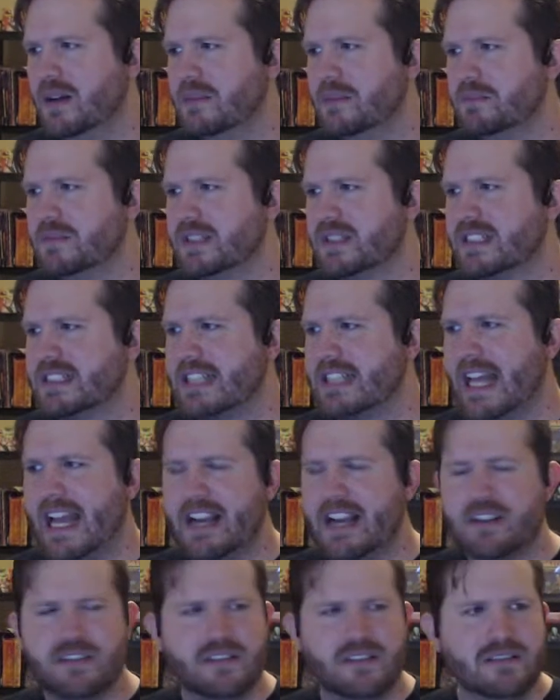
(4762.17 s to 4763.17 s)

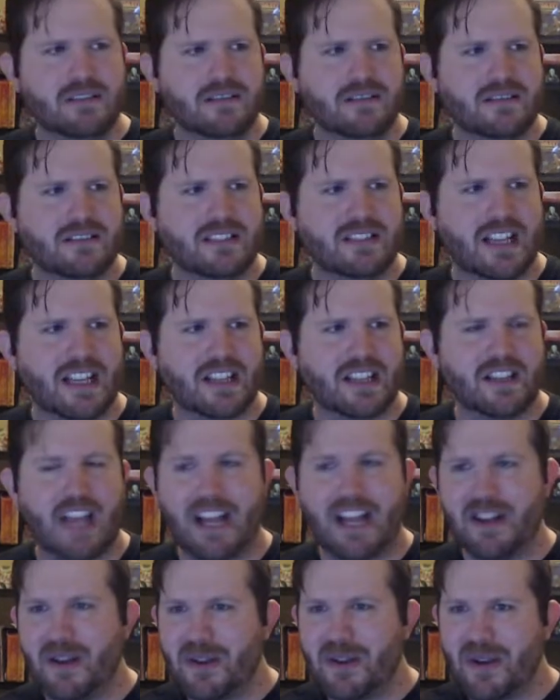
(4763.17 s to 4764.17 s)
Saddle, thank you. I
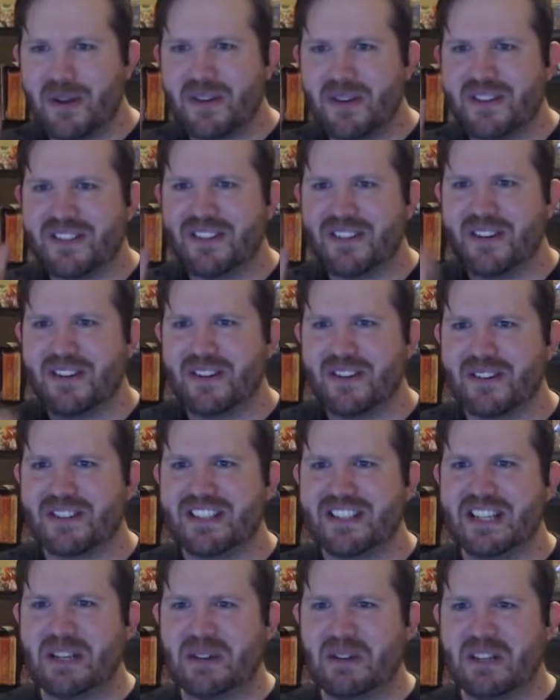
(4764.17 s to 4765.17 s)
know you're
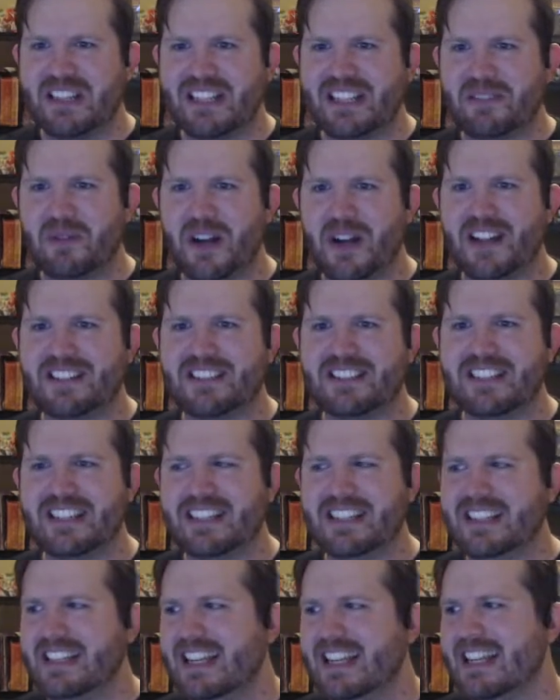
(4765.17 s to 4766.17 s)
secretly
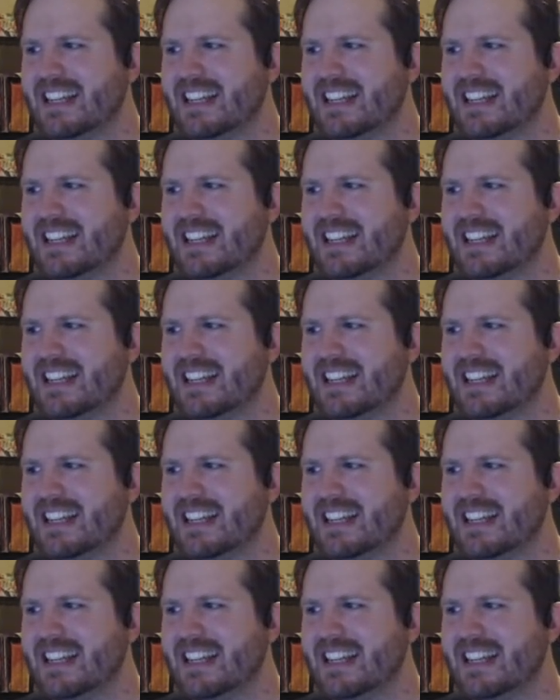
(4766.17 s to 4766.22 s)
watching.